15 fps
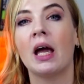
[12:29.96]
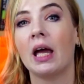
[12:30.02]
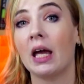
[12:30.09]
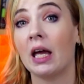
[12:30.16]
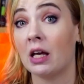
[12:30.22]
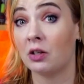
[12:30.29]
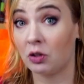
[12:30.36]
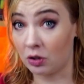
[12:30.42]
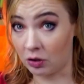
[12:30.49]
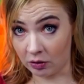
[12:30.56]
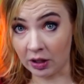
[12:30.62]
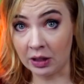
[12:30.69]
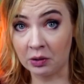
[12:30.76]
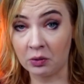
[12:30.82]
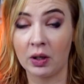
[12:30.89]
And you
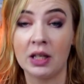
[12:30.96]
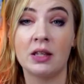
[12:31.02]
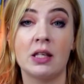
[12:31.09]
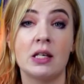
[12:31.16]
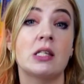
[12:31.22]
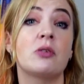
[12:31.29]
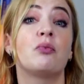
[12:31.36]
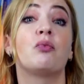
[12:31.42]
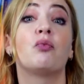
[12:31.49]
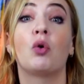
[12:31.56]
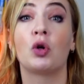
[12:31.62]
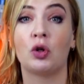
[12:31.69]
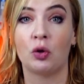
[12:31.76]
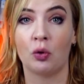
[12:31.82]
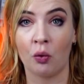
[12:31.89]
can create this for
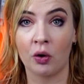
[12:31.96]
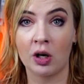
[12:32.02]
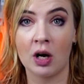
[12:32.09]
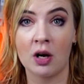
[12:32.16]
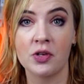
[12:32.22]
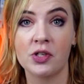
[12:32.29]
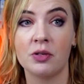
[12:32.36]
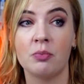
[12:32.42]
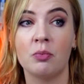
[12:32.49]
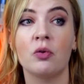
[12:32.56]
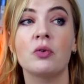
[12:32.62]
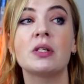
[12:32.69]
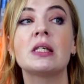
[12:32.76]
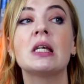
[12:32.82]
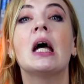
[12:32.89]
your
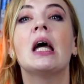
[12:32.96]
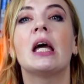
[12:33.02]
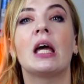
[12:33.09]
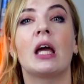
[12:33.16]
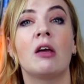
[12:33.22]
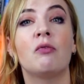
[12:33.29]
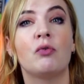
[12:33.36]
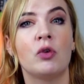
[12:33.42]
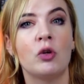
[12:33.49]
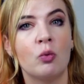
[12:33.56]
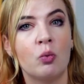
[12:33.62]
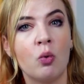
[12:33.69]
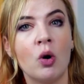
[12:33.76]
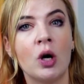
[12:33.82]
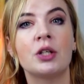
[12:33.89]
customers. If you
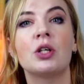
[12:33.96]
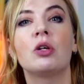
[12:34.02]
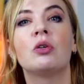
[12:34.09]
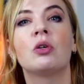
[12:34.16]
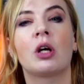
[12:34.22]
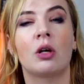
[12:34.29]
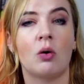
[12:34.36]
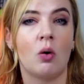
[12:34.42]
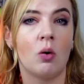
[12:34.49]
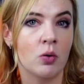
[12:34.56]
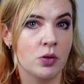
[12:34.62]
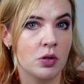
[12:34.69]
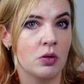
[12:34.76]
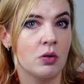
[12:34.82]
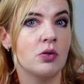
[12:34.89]
want, you can
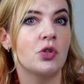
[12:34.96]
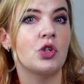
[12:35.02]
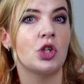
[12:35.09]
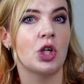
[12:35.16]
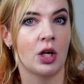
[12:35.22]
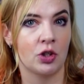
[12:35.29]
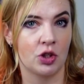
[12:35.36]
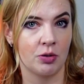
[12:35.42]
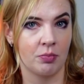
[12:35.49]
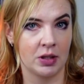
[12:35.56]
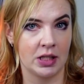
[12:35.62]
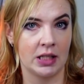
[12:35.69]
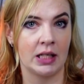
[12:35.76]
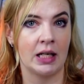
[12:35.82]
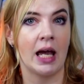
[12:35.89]
also use
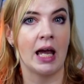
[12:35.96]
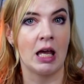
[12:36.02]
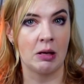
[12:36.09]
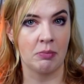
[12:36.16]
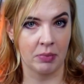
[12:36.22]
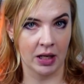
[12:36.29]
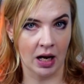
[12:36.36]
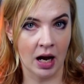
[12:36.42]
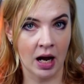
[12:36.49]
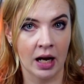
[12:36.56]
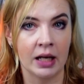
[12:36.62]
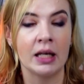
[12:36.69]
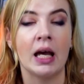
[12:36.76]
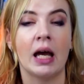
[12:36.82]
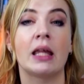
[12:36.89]
ChatGPT
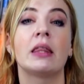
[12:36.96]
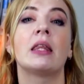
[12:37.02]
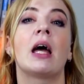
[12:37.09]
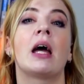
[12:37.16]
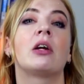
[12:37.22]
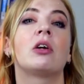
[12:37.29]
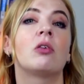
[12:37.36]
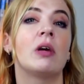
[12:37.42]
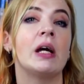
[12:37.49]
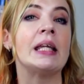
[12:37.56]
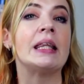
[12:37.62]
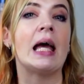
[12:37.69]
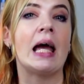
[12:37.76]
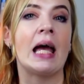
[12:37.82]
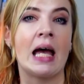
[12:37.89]
API and then create
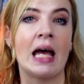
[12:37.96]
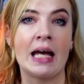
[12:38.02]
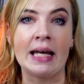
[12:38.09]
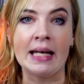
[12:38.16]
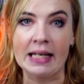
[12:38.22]
a